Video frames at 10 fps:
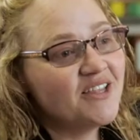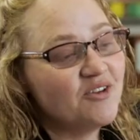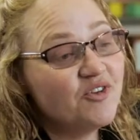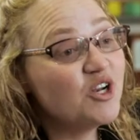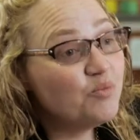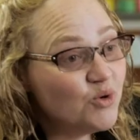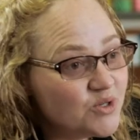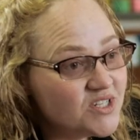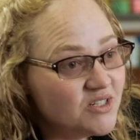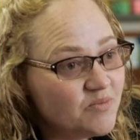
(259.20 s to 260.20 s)
They feel
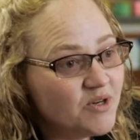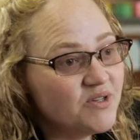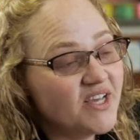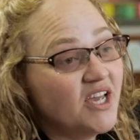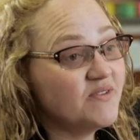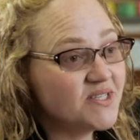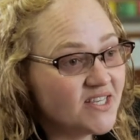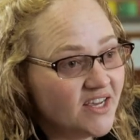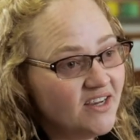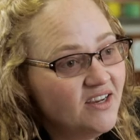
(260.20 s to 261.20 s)
important because they have a
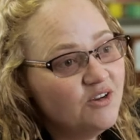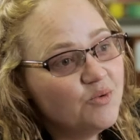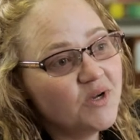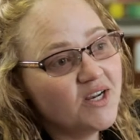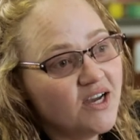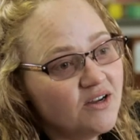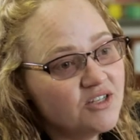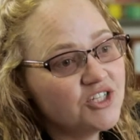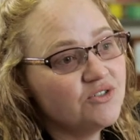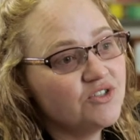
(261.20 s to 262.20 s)
say. We allow the
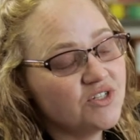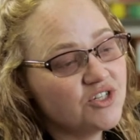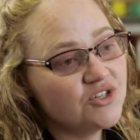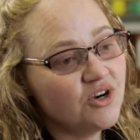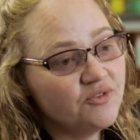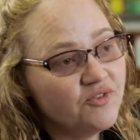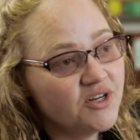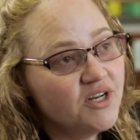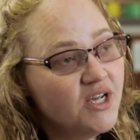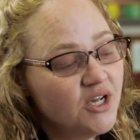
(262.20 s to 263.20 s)
children to
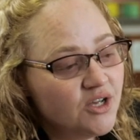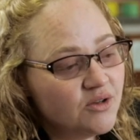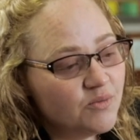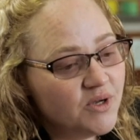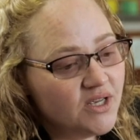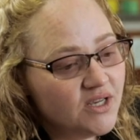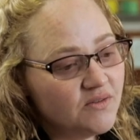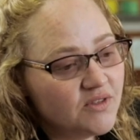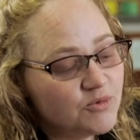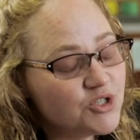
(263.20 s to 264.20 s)
often, we
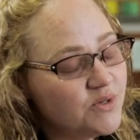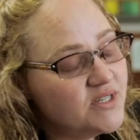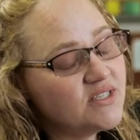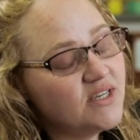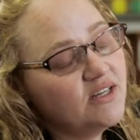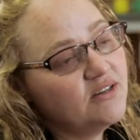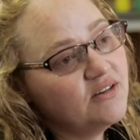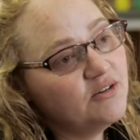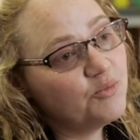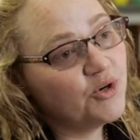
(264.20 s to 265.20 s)
give them choice
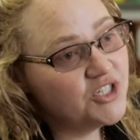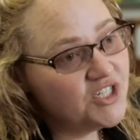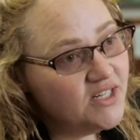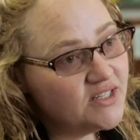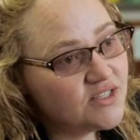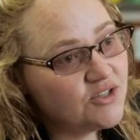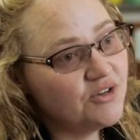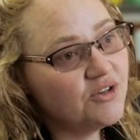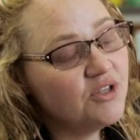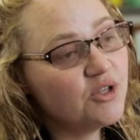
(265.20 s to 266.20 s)
in projects.
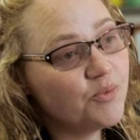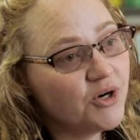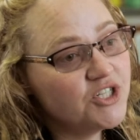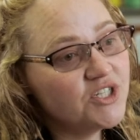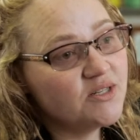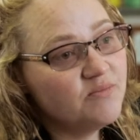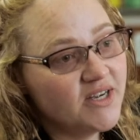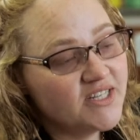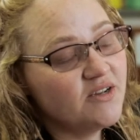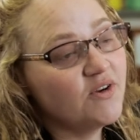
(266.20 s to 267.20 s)
So the project
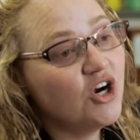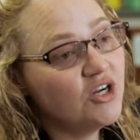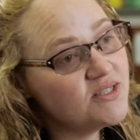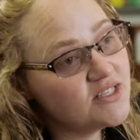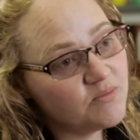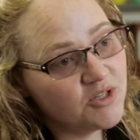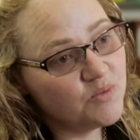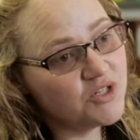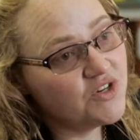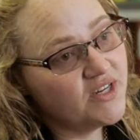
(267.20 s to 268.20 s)
might have a concept that
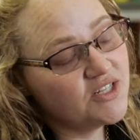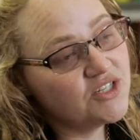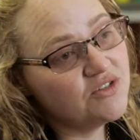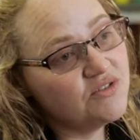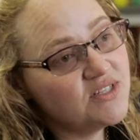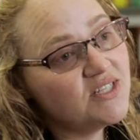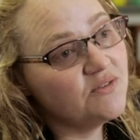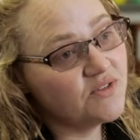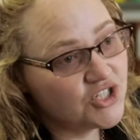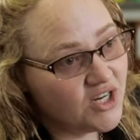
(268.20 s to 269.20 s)
we're trying to see
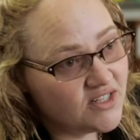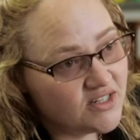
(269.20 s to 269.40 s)
if the child